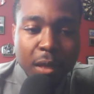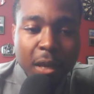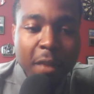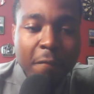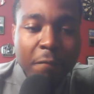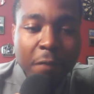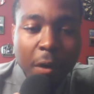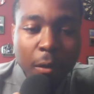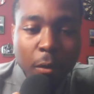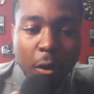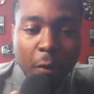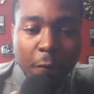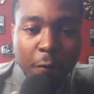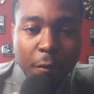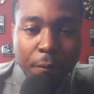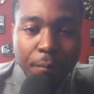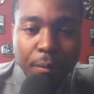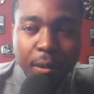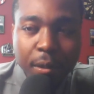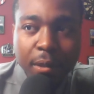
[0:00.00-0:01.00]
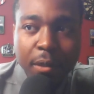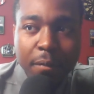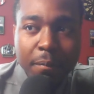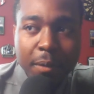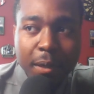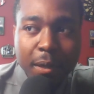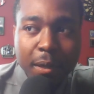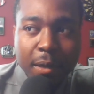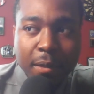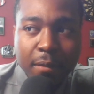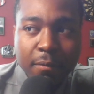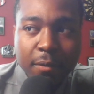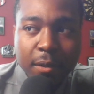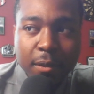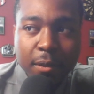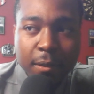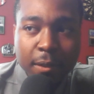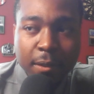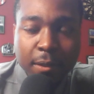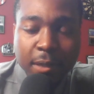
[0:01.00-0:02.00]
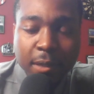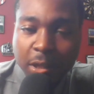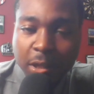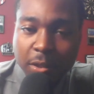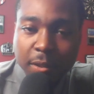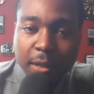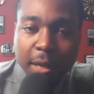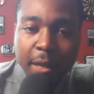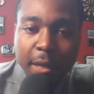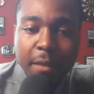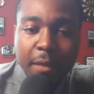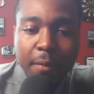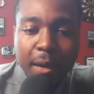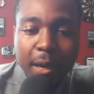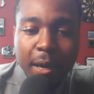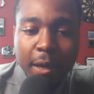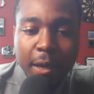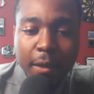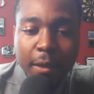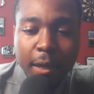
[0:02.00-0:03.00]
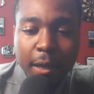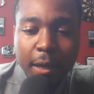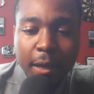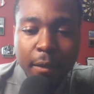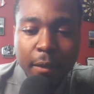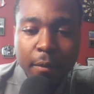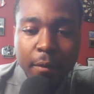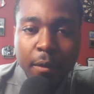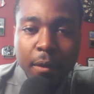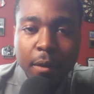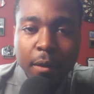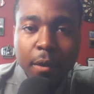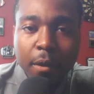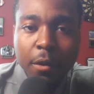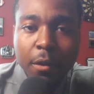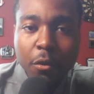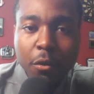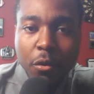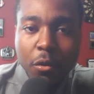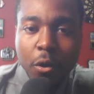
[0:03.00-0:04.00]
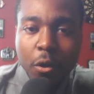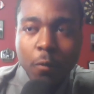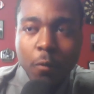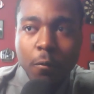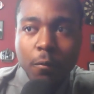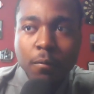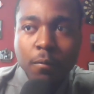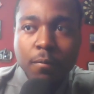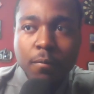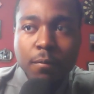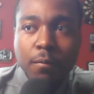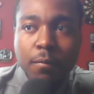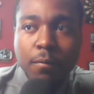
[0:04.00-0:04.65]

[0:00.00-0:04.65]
he fell off completely because of the decisions that he made and, you know,